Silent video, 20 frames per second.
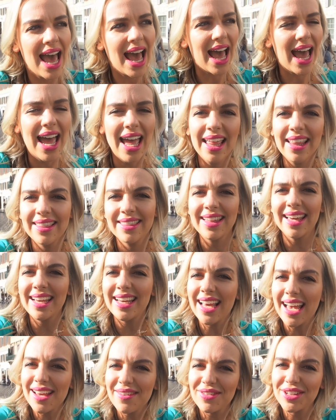And they
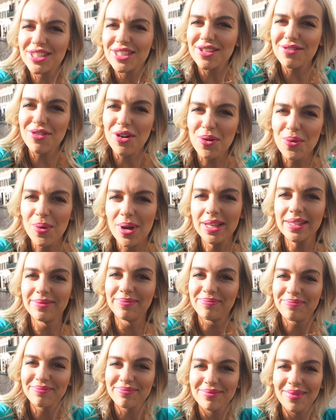gave us the wrong one,
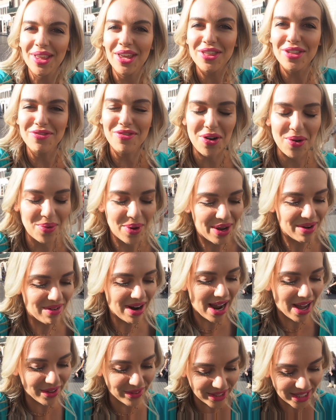the wrong way
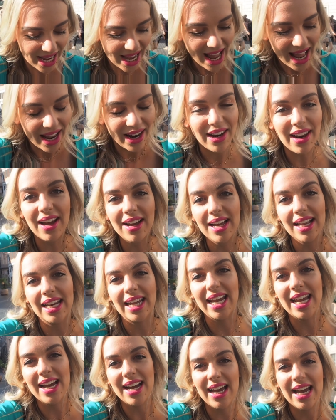around.
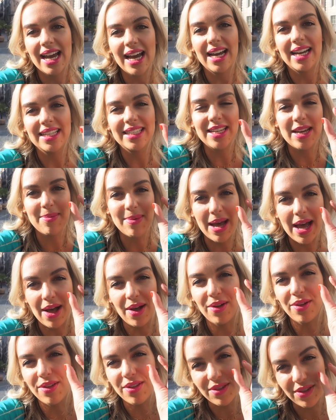Luckily, I had
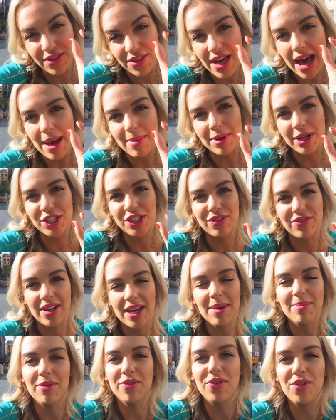about that much of
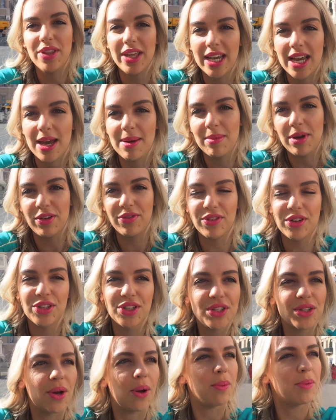it before they came over and
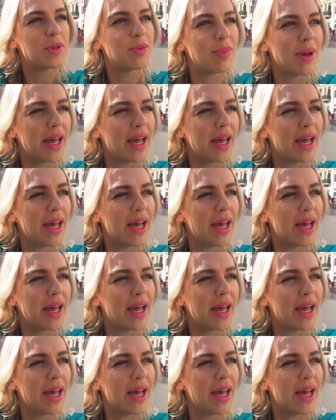stopped.